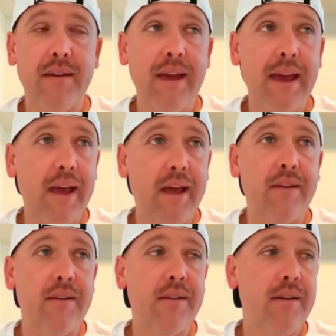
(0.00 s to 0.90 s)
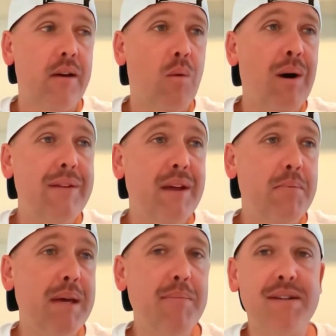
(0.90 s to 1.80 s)
And why do you think
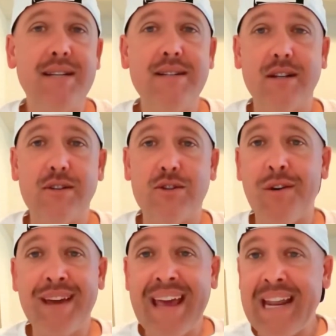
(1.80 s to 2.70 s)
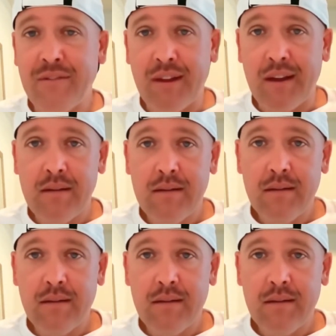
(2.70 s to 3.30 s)
PPC is going to solve anything?